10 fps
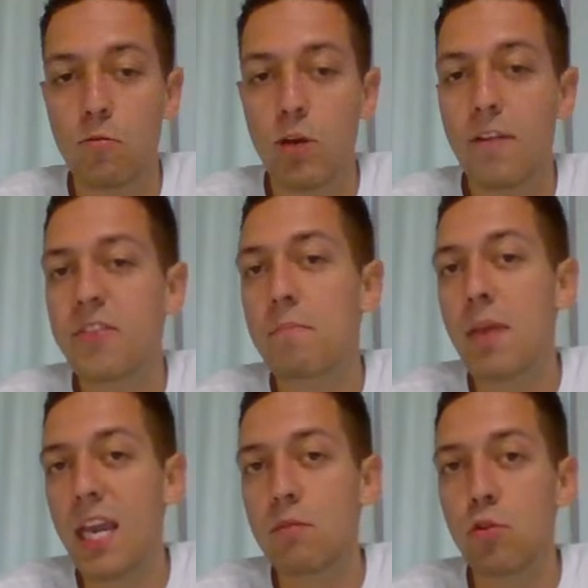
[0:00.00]
one of the
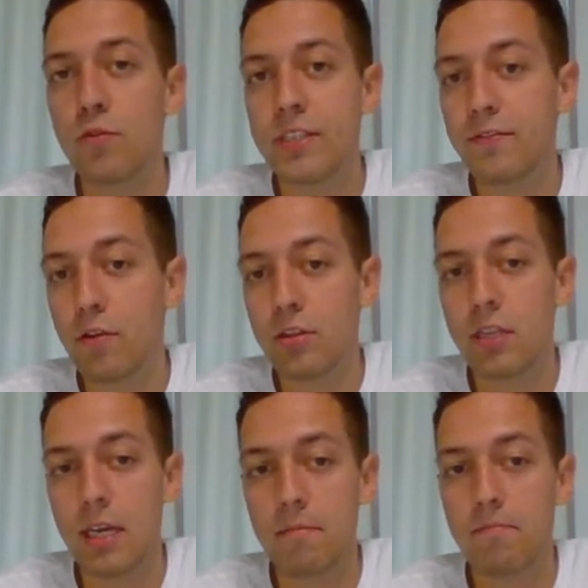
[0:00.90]
main moves, if not
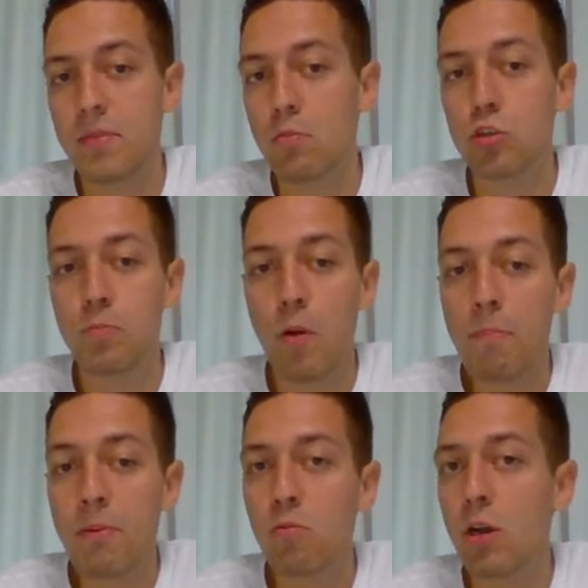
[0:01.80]
uh, the most
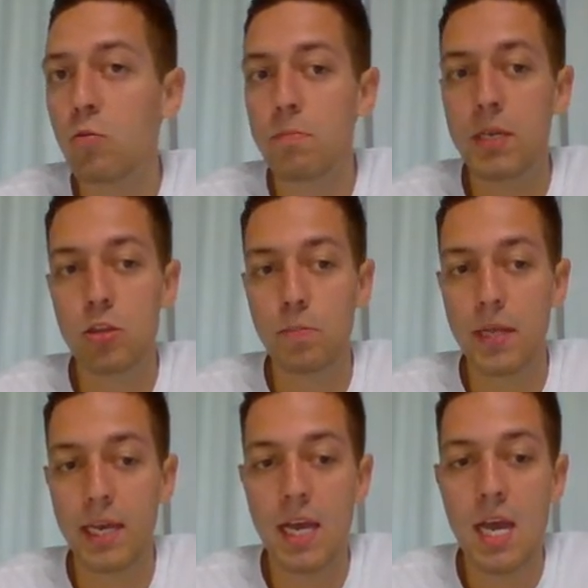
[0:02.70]
popular one, would be to
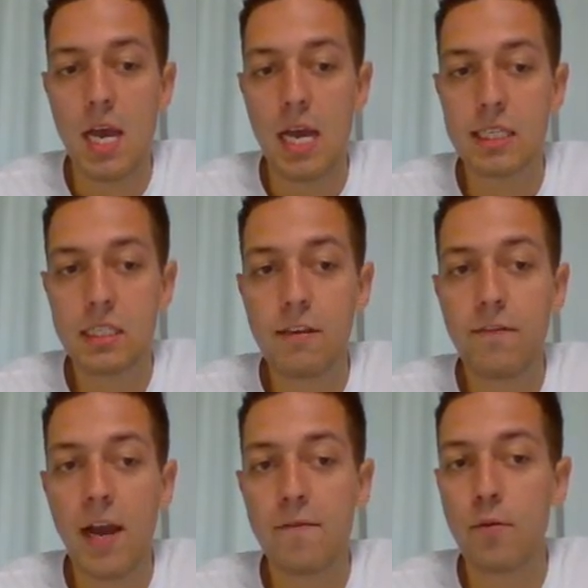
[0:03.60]
play a
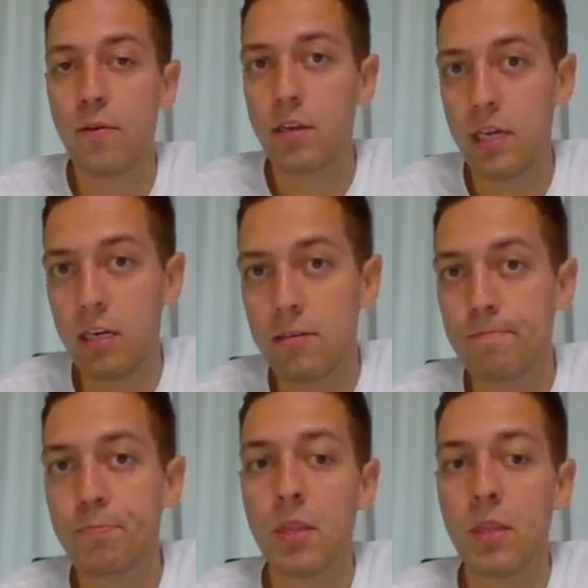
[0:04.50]
c5 over here.